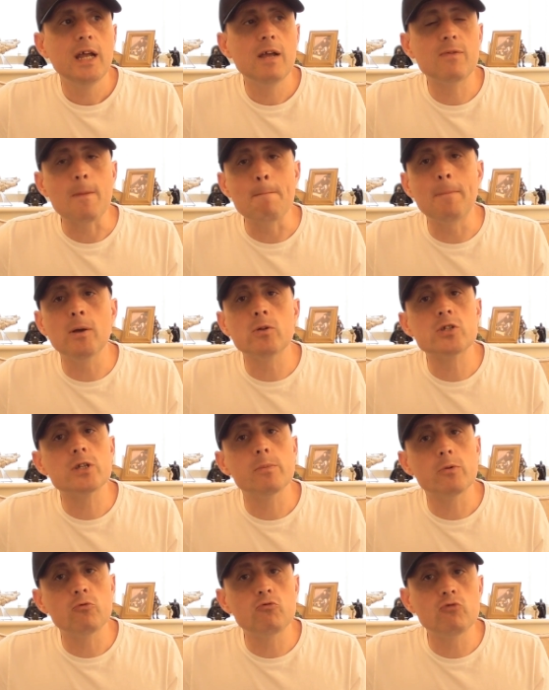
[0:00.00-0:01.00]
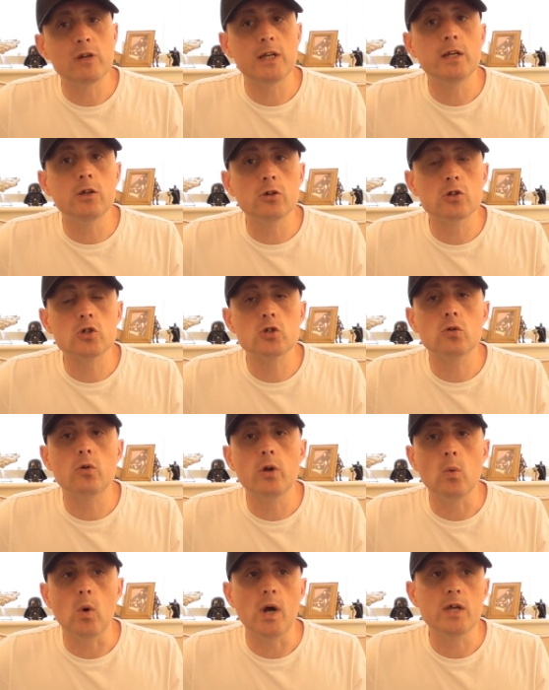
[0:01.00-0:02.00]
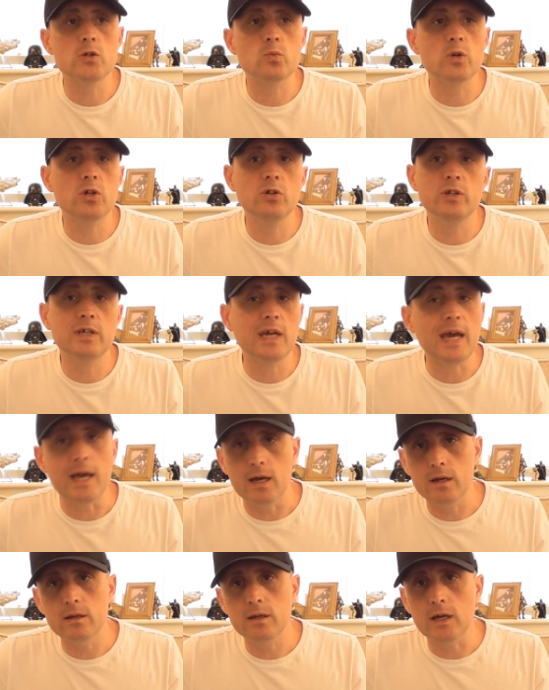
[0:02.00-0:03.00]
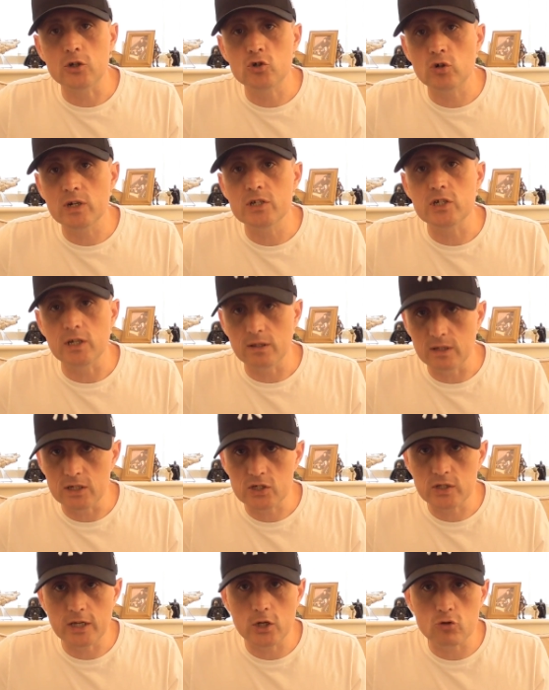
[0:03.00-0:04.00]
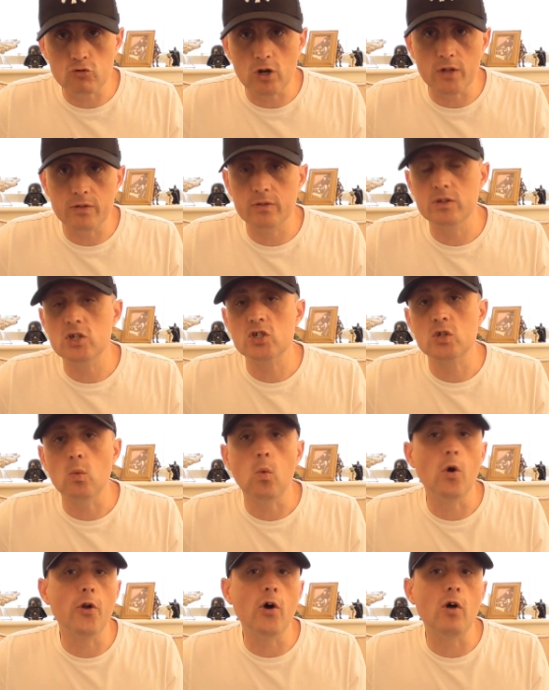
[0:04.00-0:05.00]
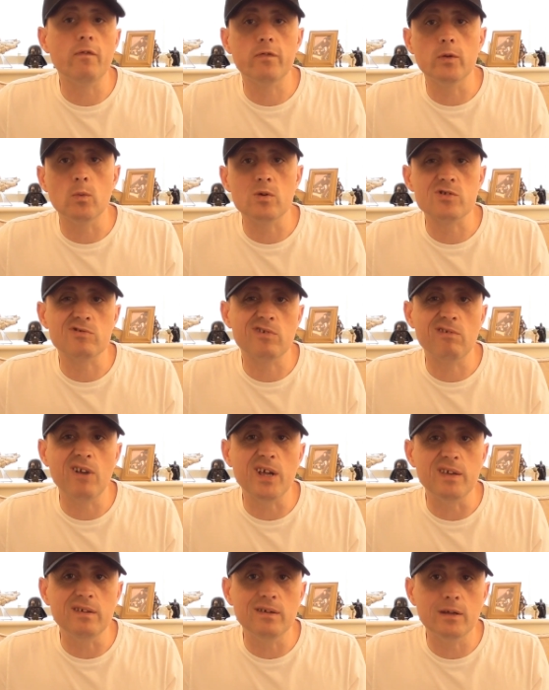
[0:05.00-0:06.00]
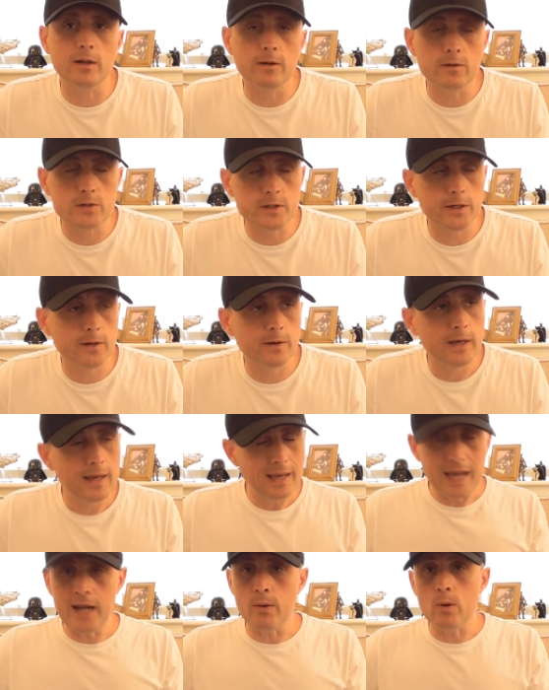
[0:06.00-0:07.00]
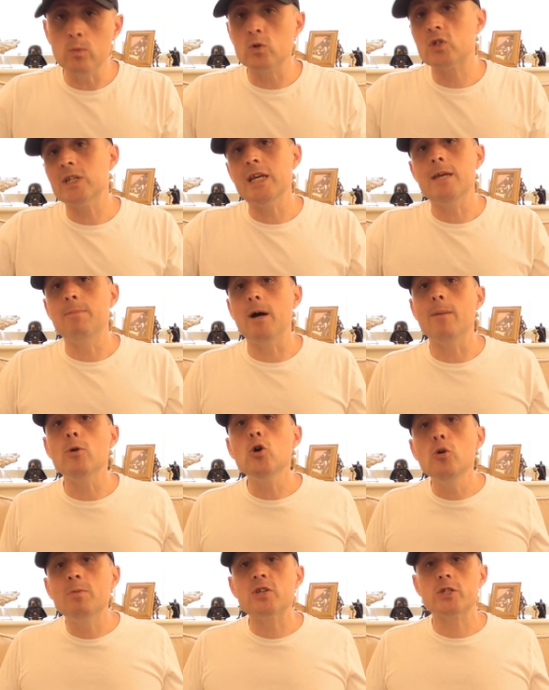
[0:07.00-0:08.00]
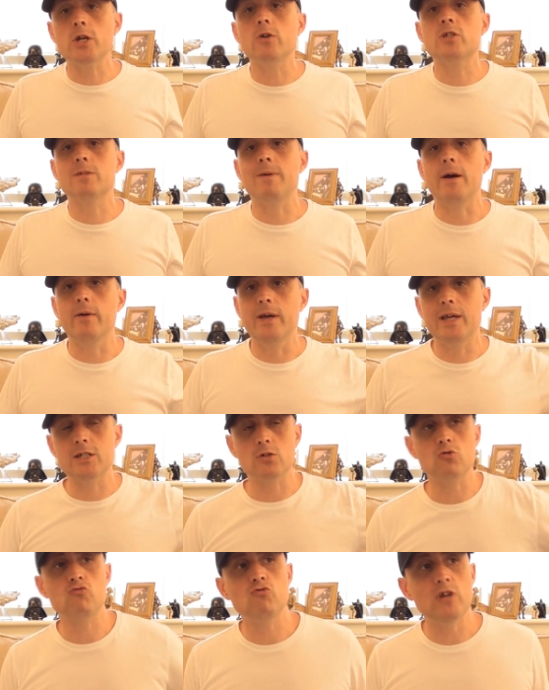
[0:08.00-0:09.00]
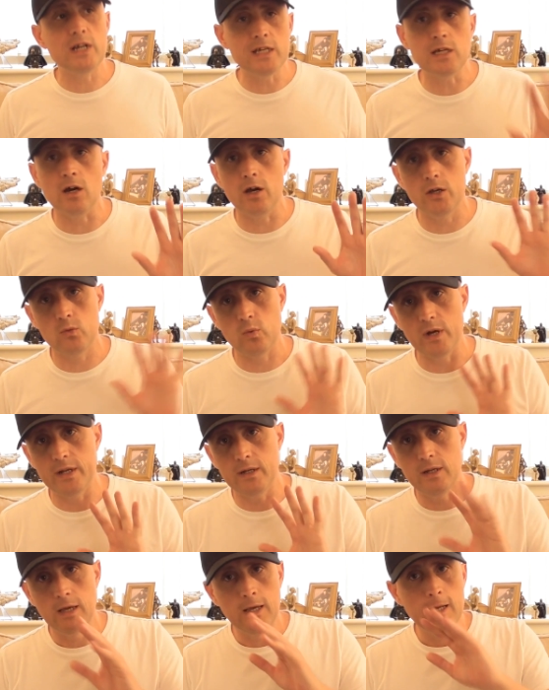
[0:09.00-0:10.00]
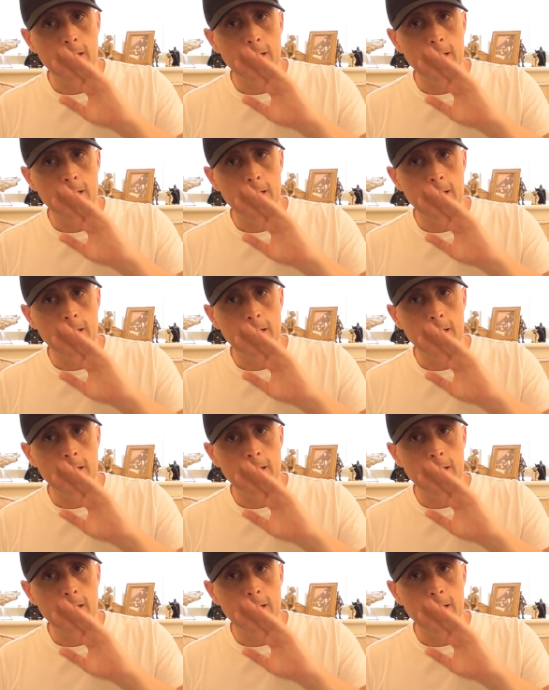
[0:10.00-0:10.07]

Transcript: if they build something really good story-wise, we could get a trilogy of these things rather than just a one-off that wasn't great, you know. So anyway, we'll see. But I'm uber stoked about it, because I was really gutted when